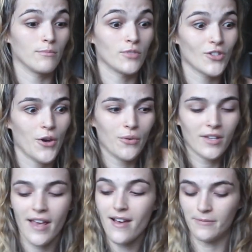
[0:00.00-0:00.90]
So
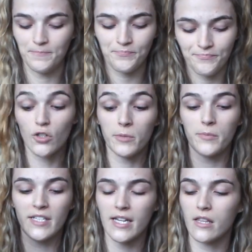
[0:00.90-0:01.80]
yeah. So I'm going
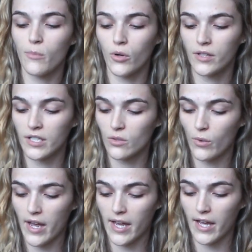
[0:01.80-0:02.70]
to be taking the Born This
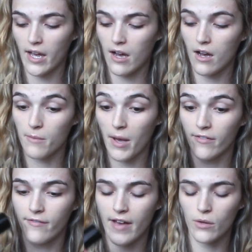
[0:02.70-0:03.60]
Way
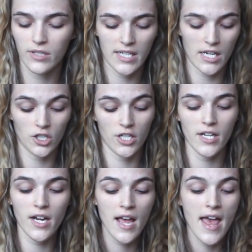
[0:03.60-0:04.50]

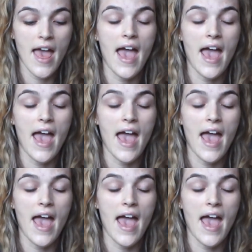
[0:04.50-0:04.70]
foundation.